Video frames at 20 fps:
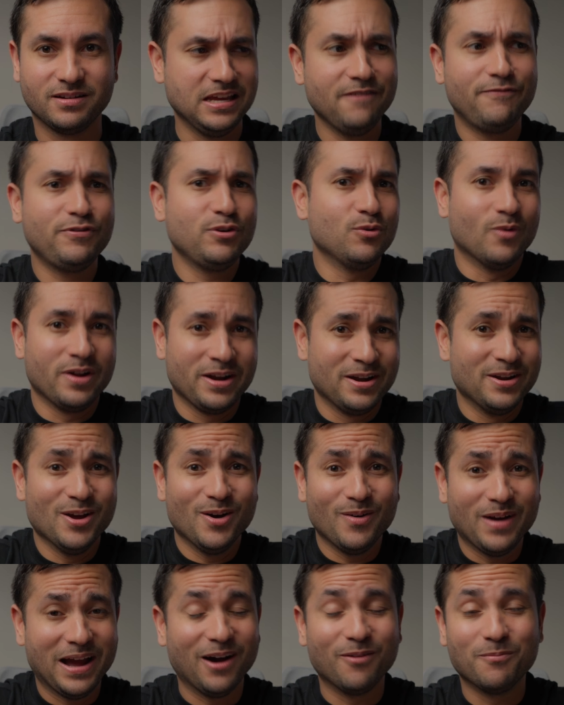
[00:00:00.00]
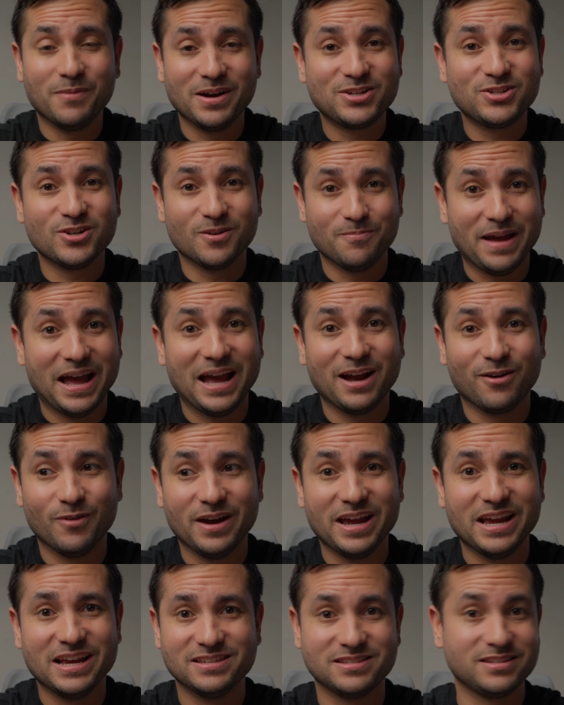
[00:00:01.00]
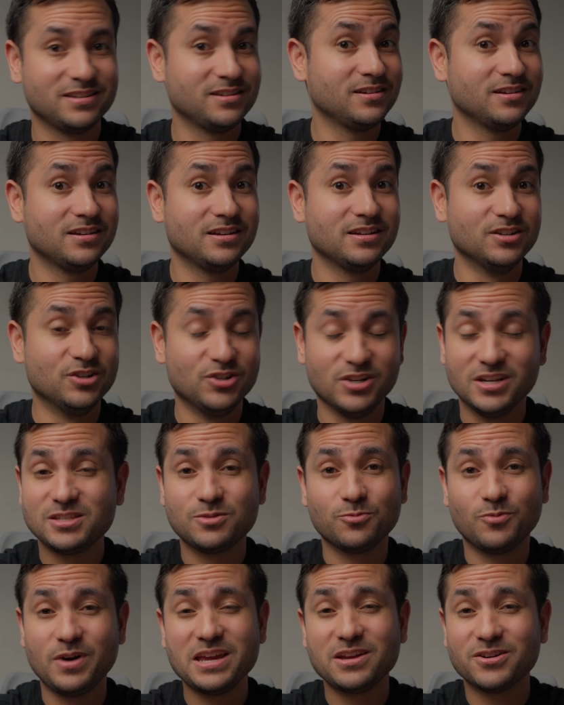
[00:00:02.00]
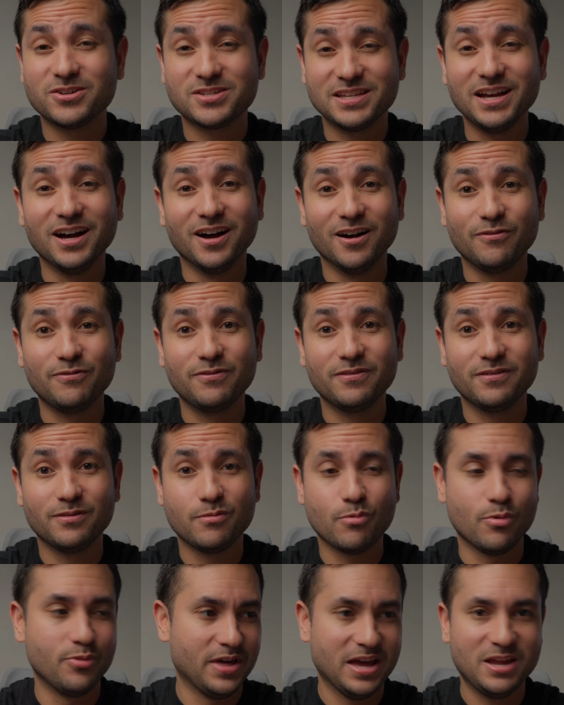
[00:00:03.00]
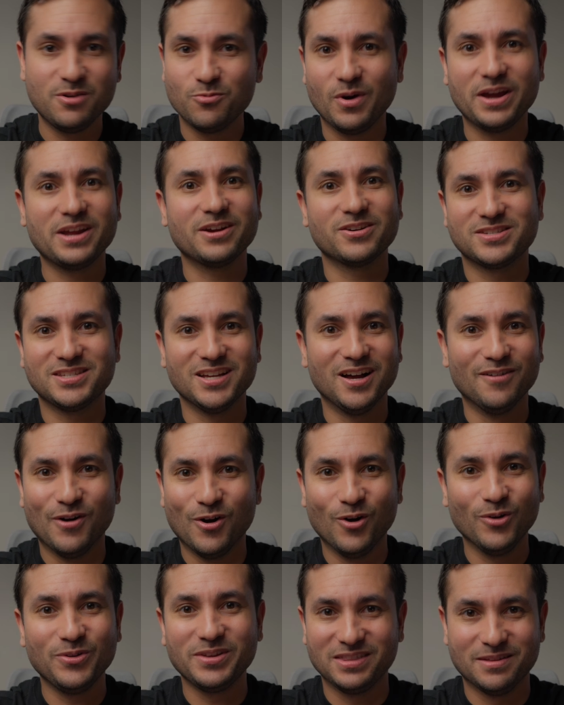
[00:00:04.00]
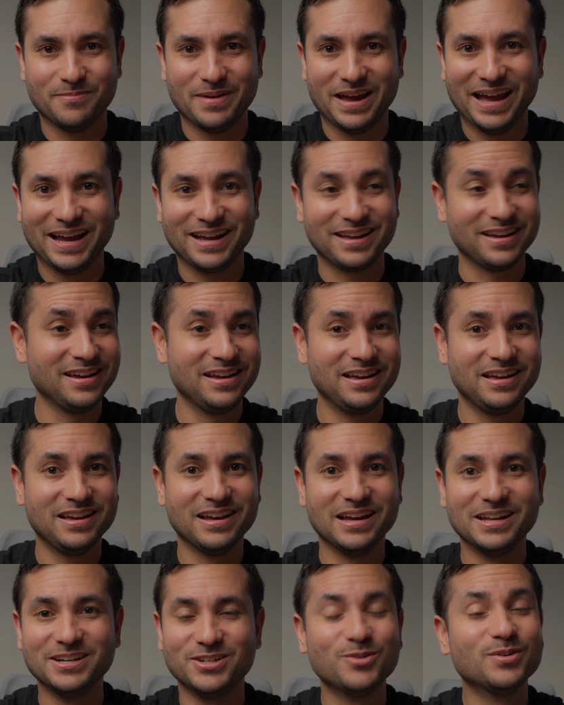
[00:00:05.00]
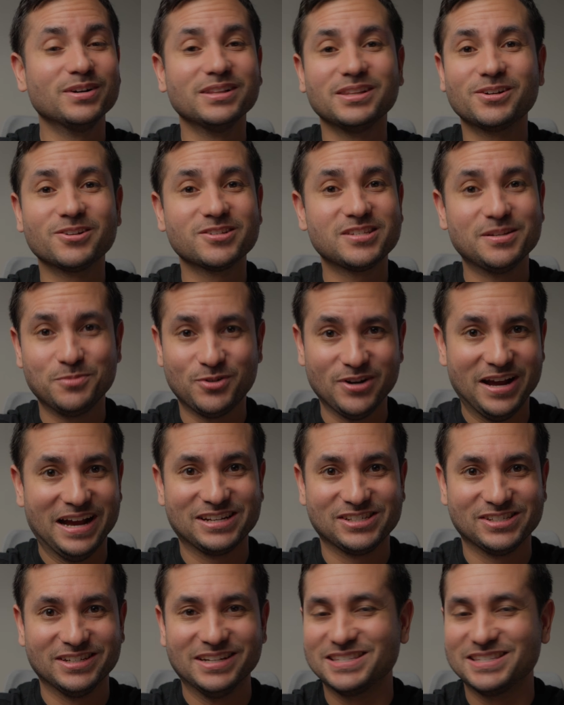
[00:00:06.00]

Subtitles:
If you want to know how much your bag weighs, just weigh yourself, then weigh yourself holding the bag, and do a little subtraction.